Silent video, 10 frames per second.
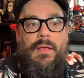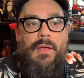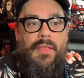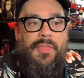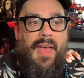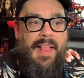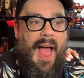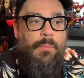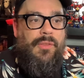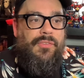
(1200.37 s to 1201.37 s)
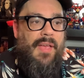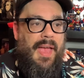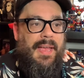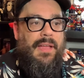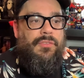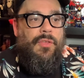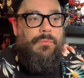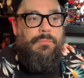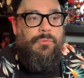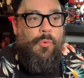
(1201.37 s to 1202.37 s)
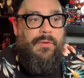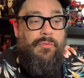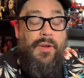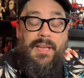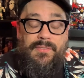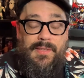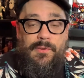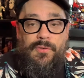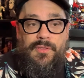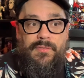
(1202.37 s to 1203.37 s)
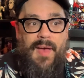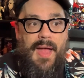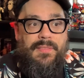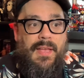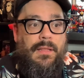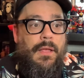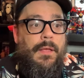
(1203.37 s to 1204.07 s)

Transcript: that I would say to sort of reconsider is the fact that